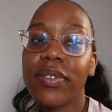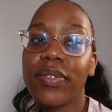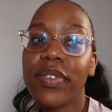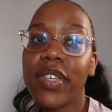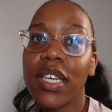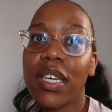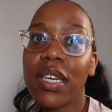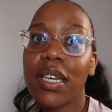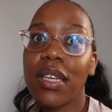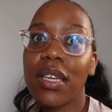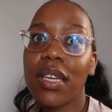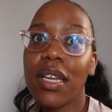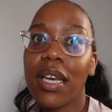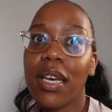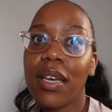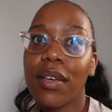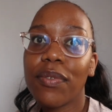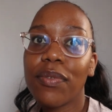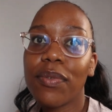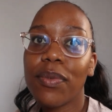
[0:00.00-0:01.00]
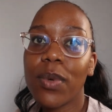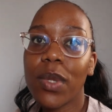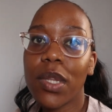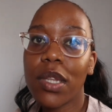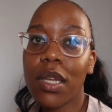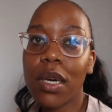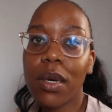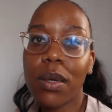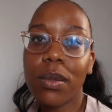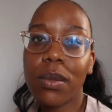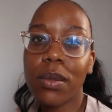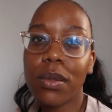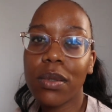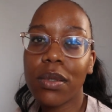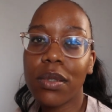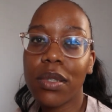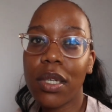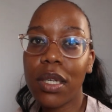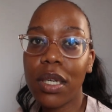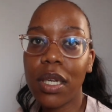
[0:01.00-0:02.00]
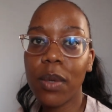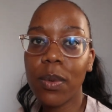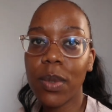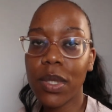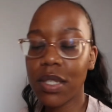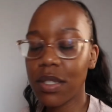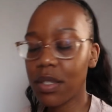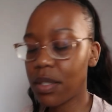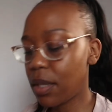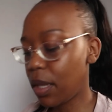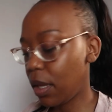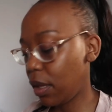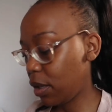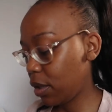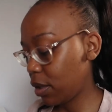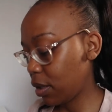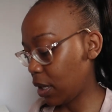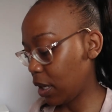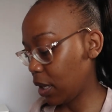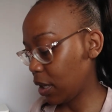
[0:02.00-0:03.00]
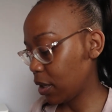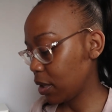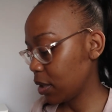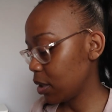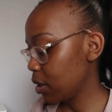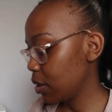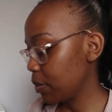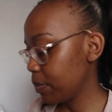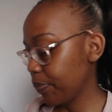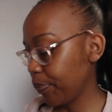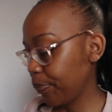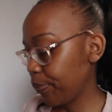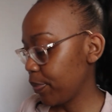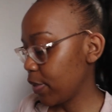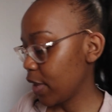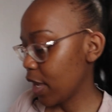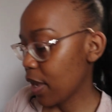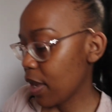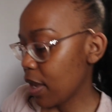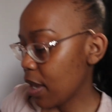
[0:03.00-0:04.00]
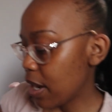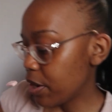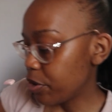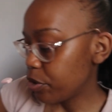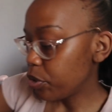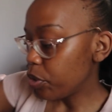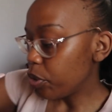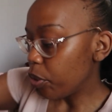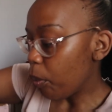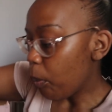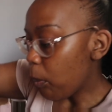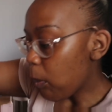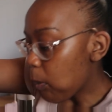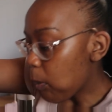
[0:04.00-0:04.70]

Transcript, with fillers: living a life without dealing with this thing. Like, I don't know.